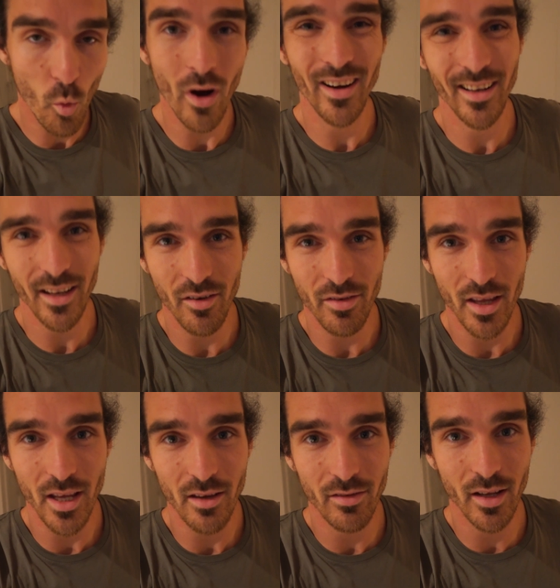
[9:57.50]
winding down for
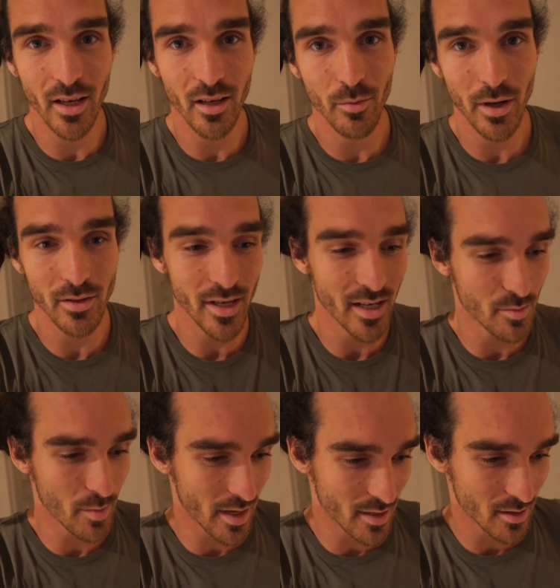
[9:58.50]
the evening, about to head to
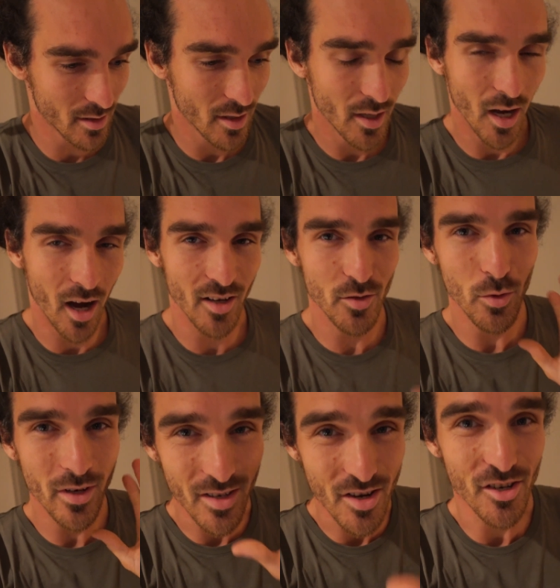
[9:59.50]
bed. I just
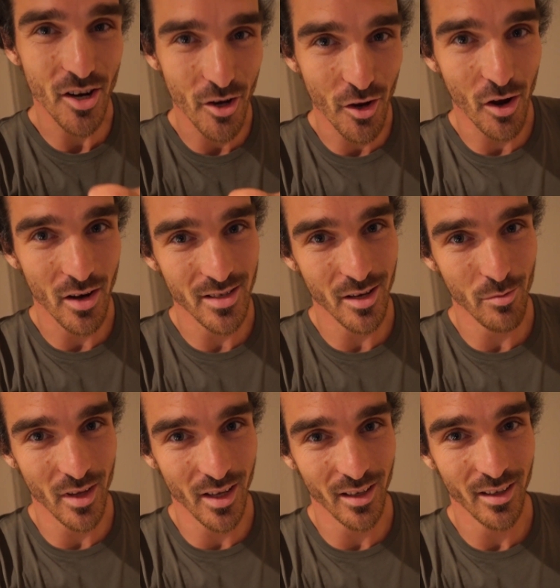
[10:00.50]
wanted to show you guys
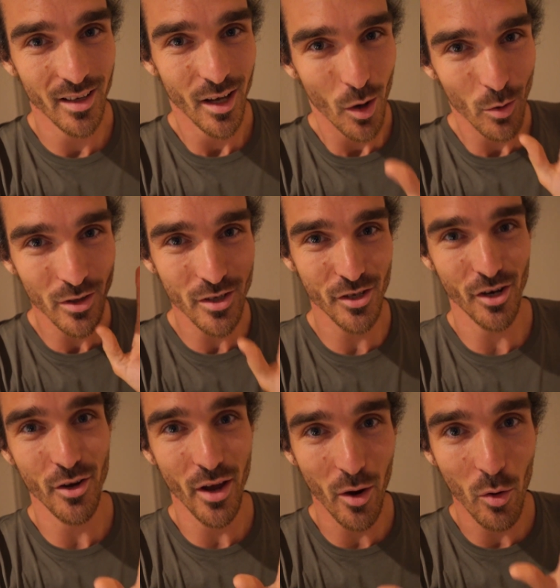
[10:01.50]
something. I wanted to show
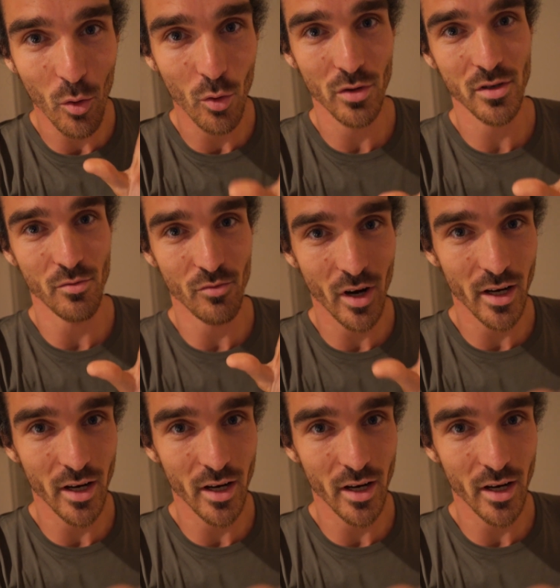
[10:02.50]
you how awesome